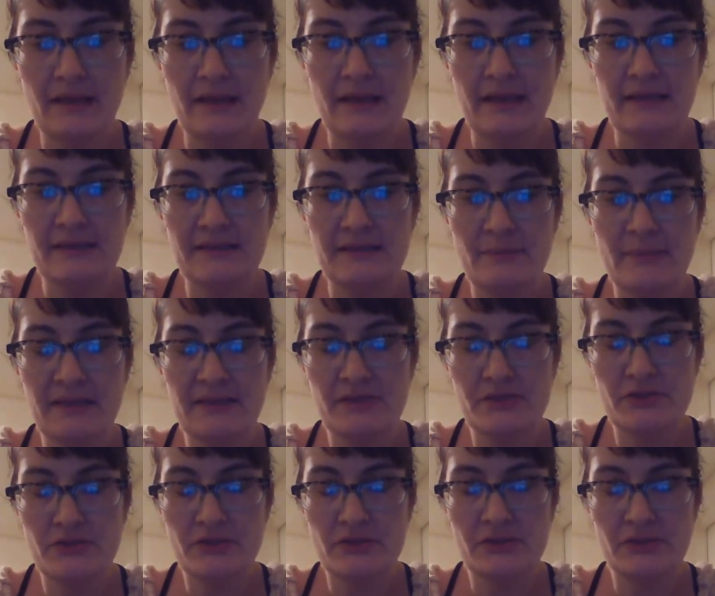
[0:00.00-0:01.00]
it's a
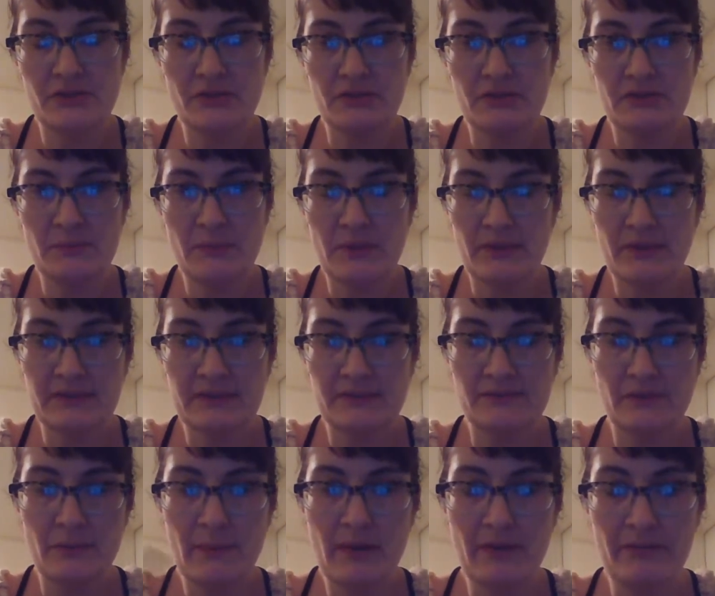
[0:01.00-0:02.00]
messenger, so spirits
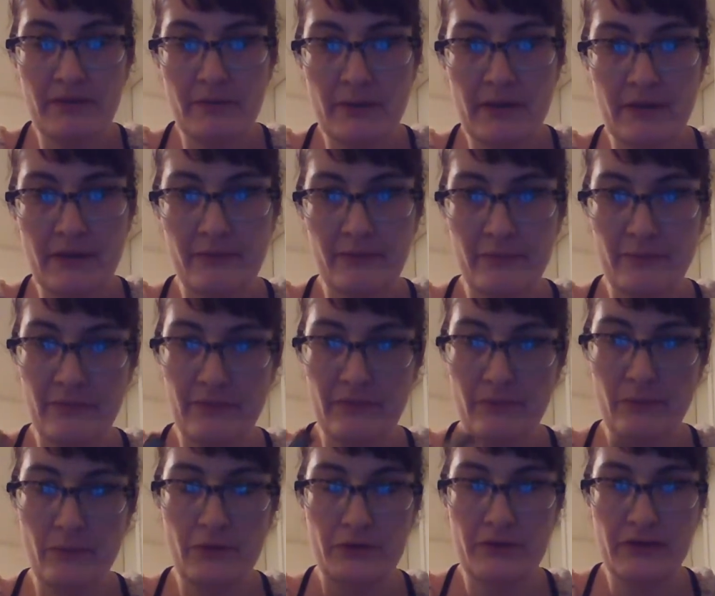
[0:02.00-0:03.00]
from everywhere, from
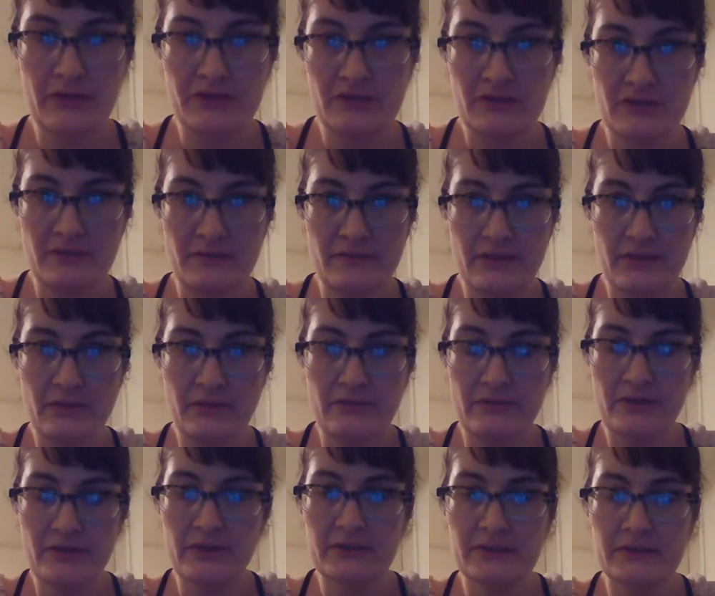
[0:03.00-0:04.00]
four directions of the
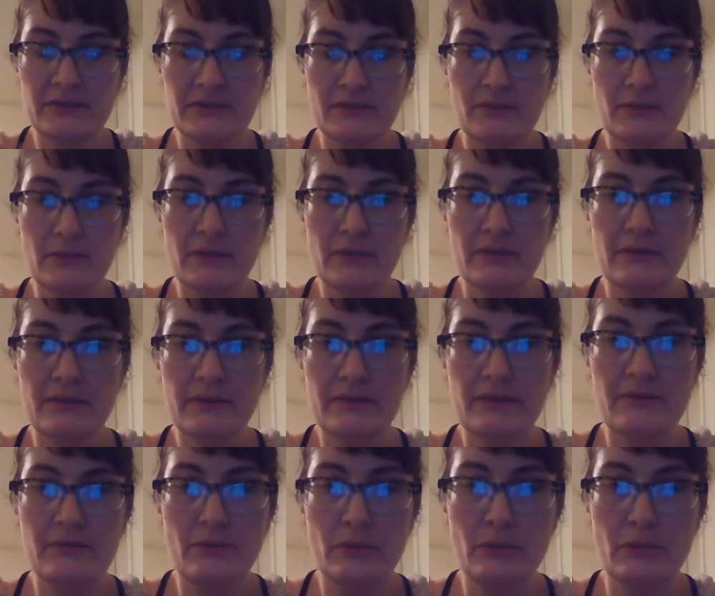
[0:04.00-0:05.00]
universe or the
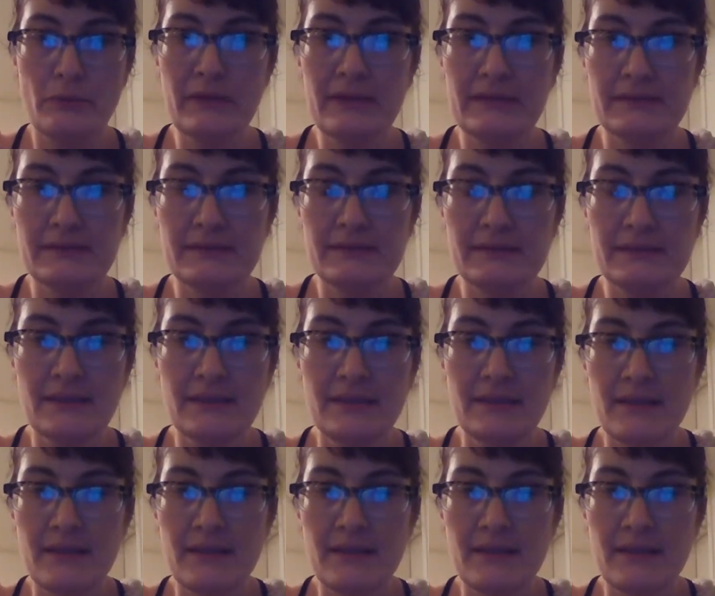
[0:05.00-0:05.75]
four winds.